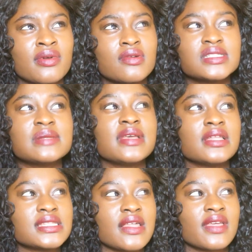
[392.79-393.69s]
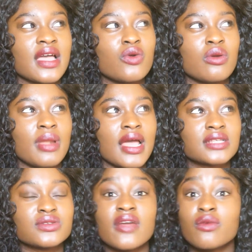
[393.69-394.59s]
It wasn't me and this other guy who were black,
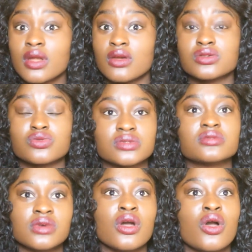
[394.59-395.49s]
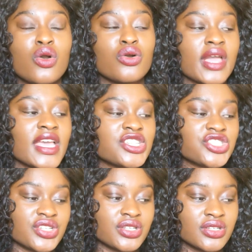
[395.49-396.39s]
so everyone else was
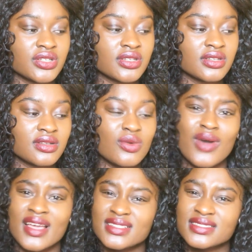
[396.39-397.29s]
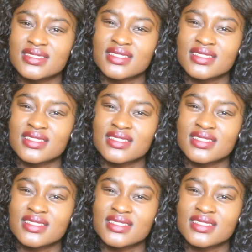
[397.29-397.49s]
Caucasian, white.